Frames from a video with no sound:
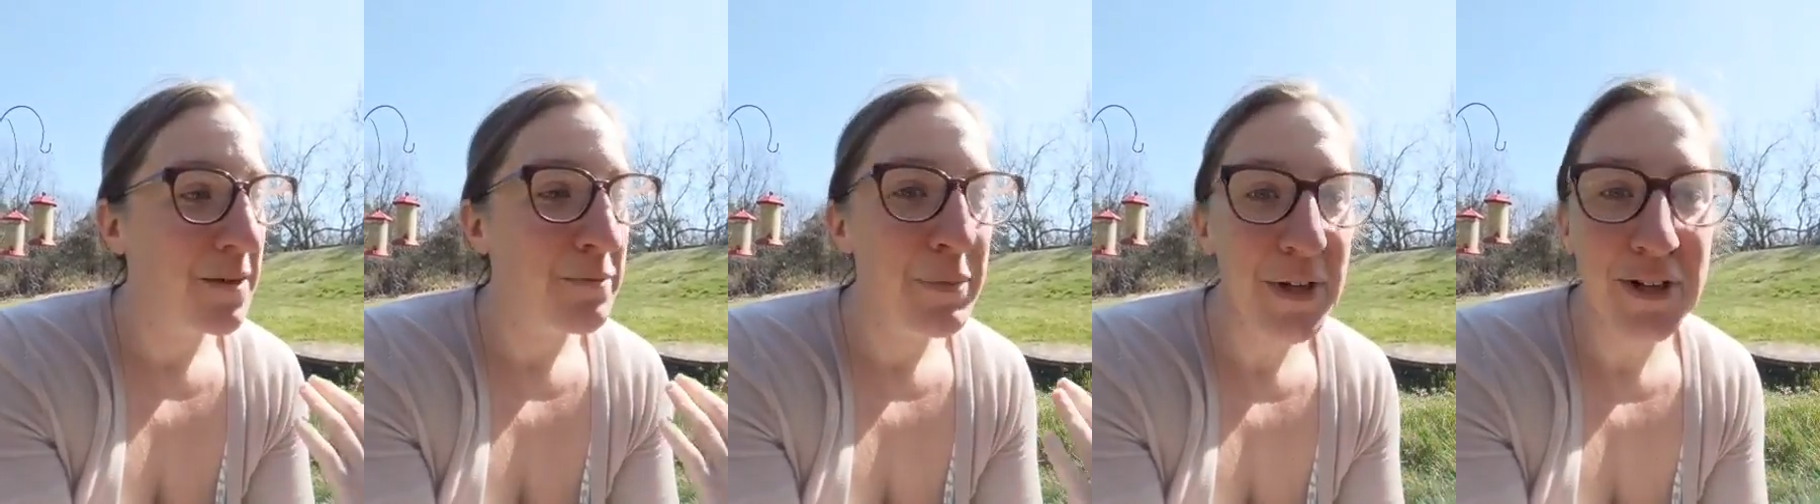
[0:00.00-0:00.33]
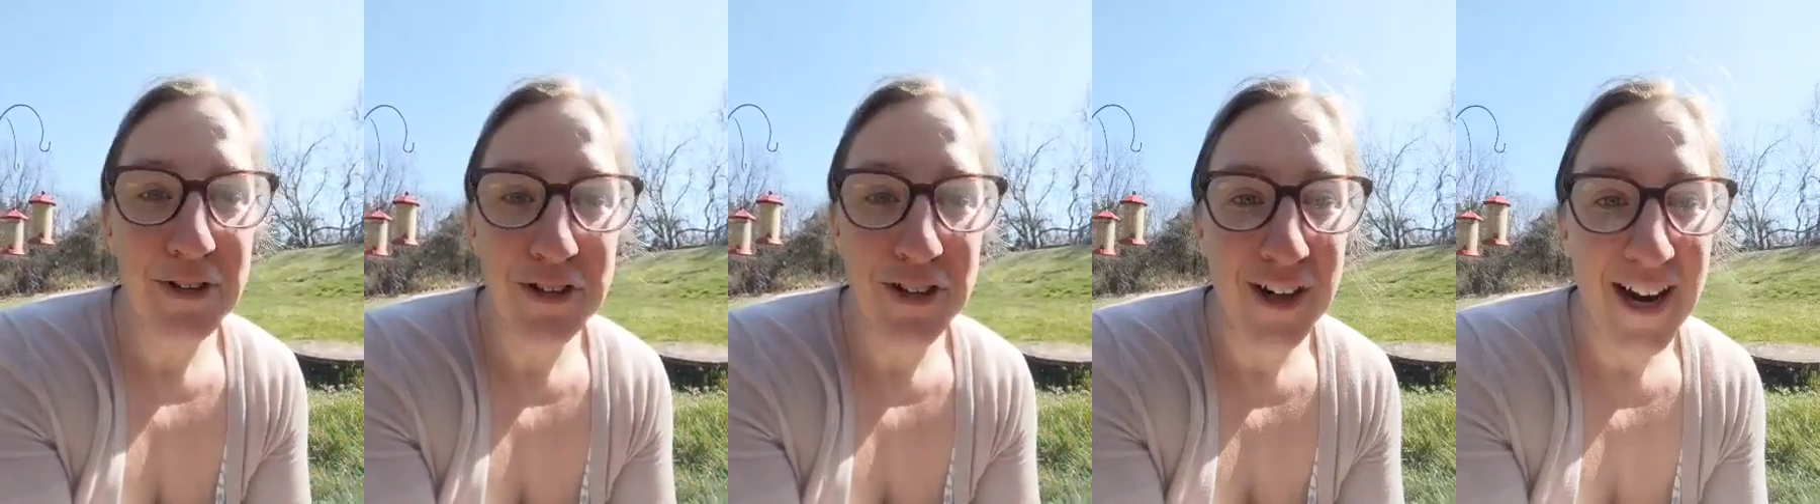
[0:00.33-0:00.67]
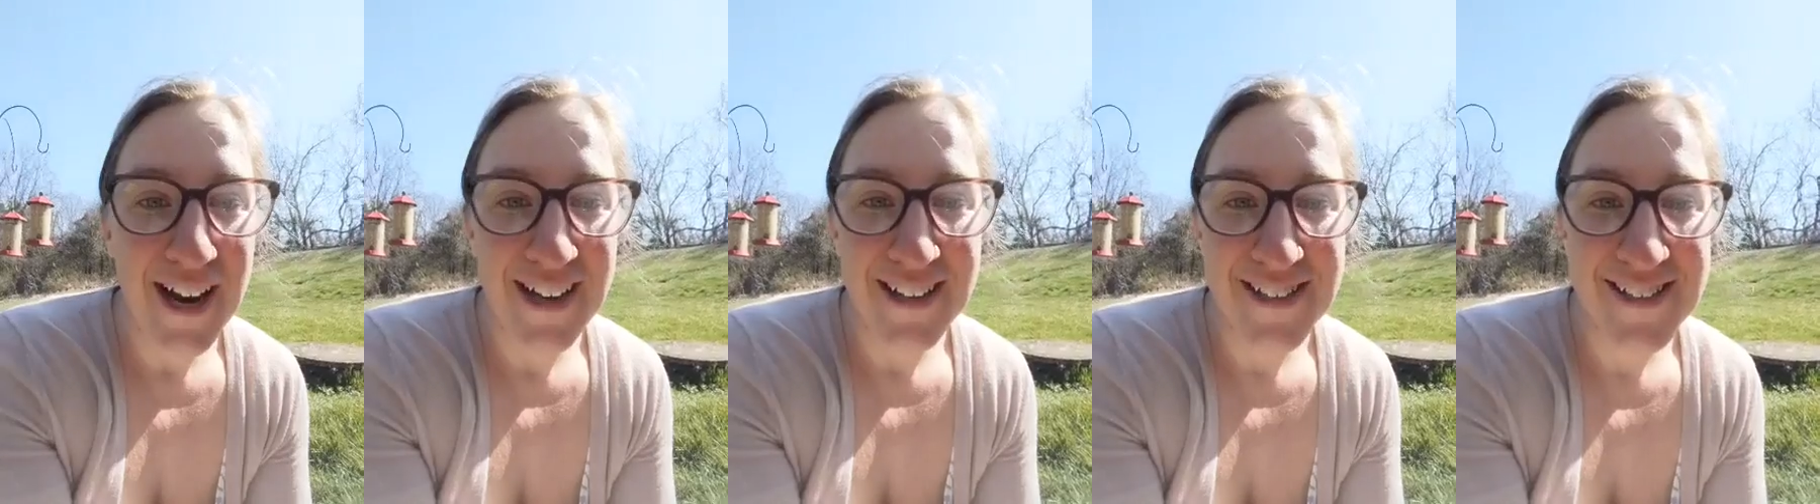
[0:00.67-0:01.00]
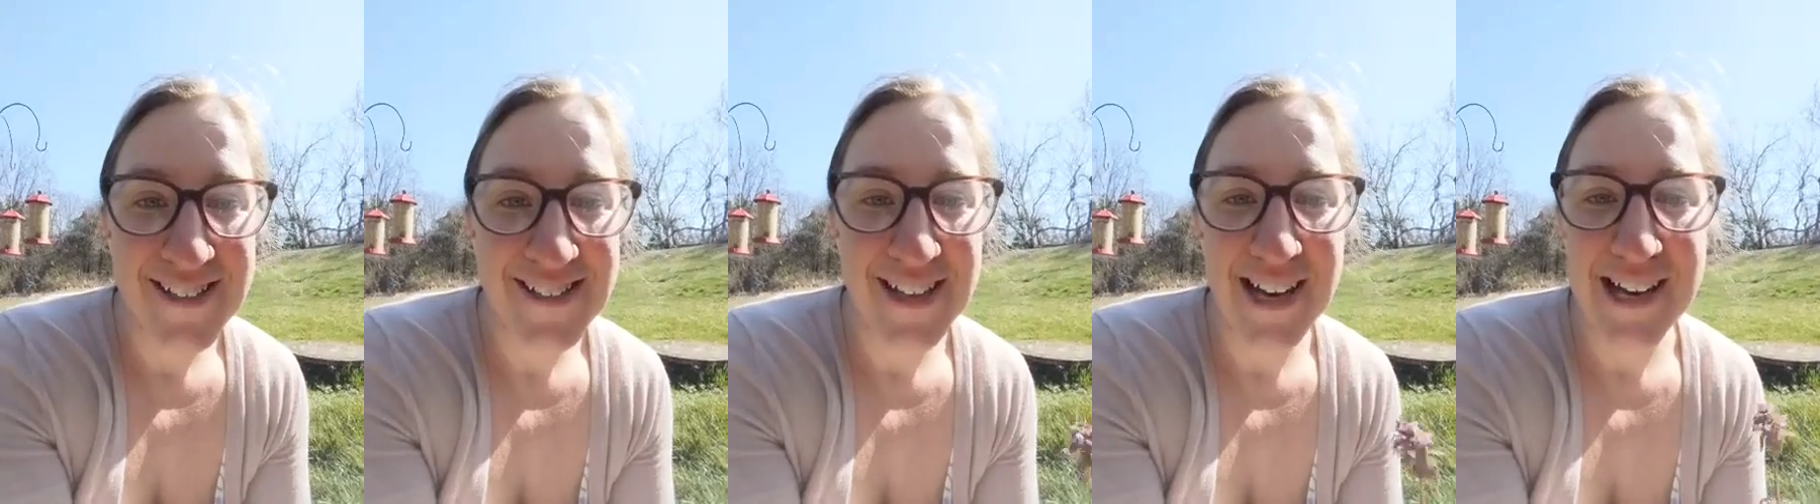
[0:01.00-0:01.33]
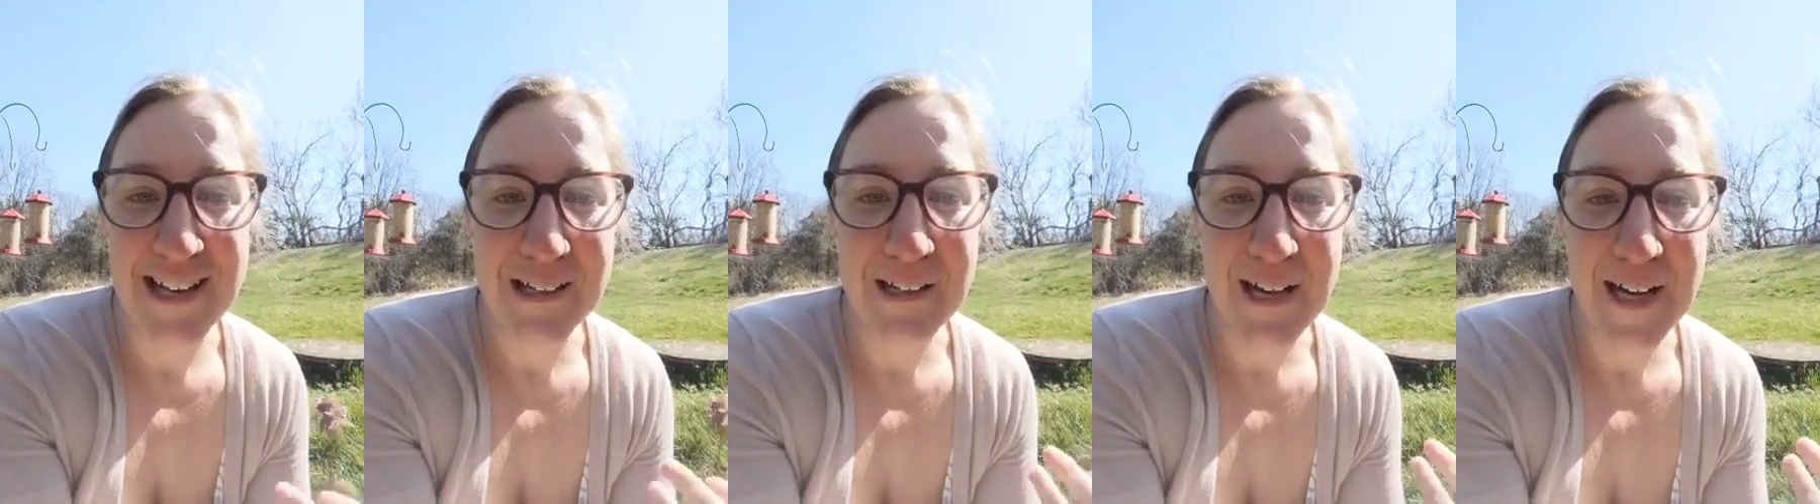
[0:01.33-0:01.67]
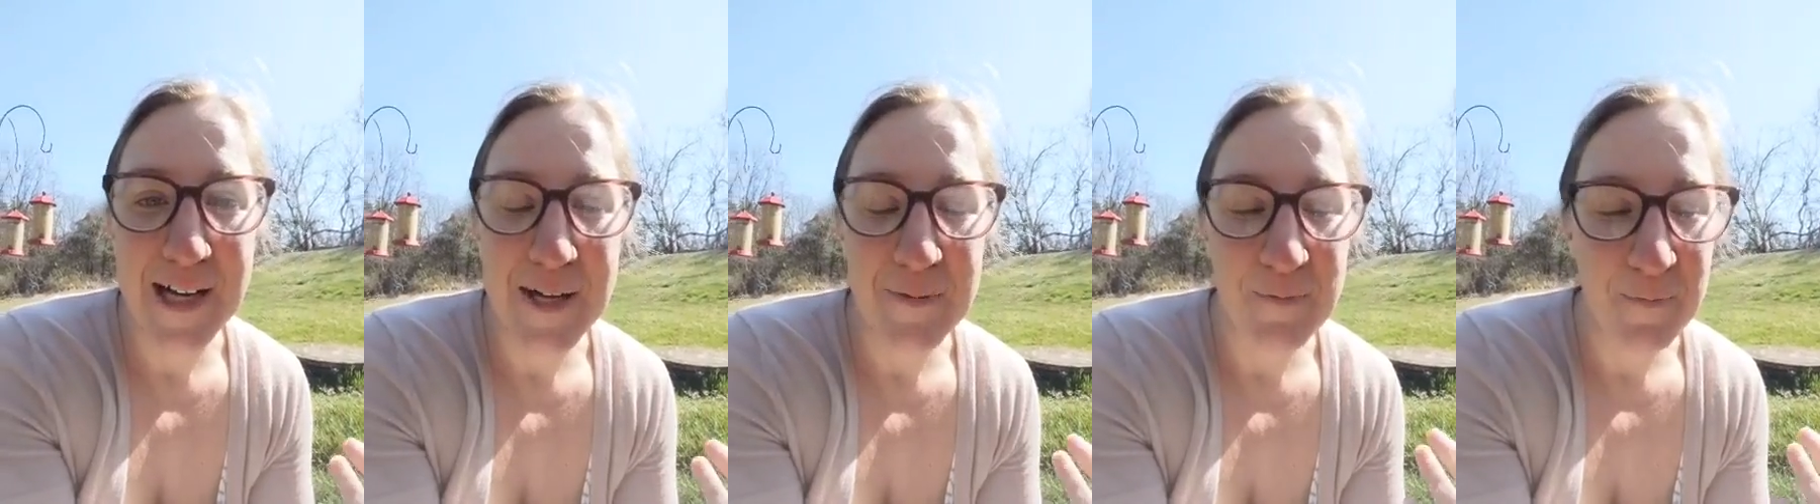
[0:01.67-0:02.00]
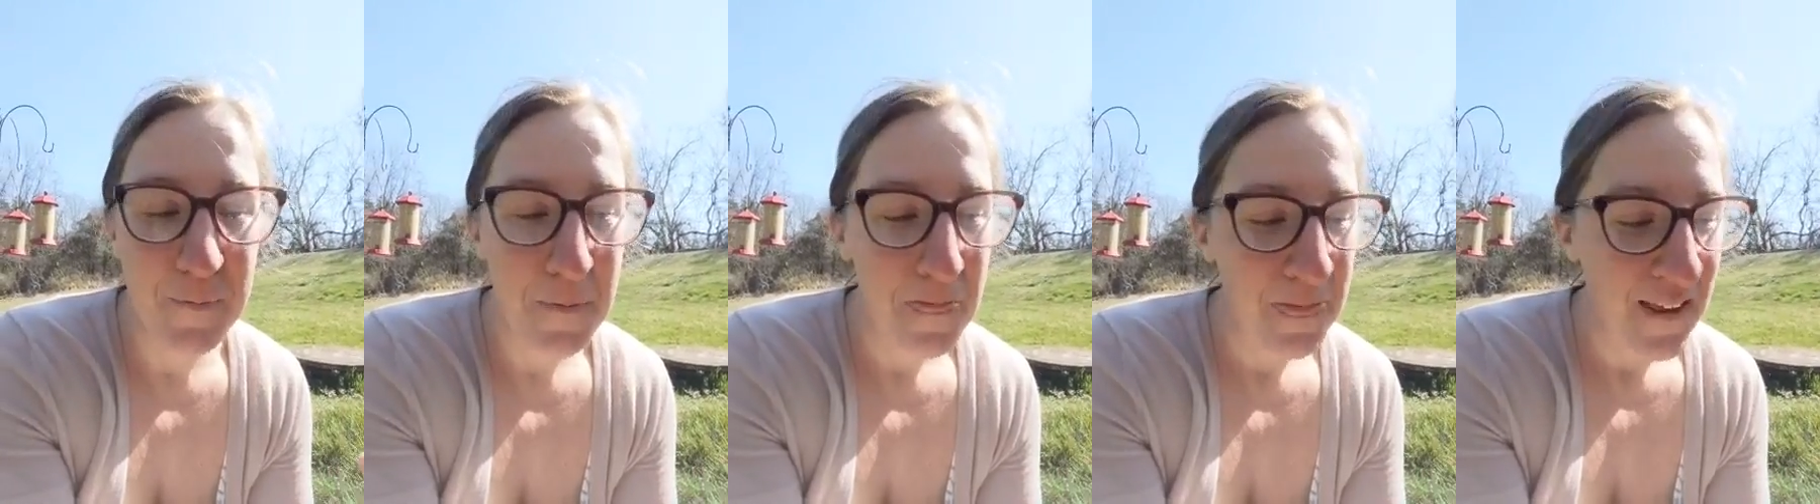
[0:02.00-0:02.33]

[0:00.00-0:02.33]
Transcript: bittercress, and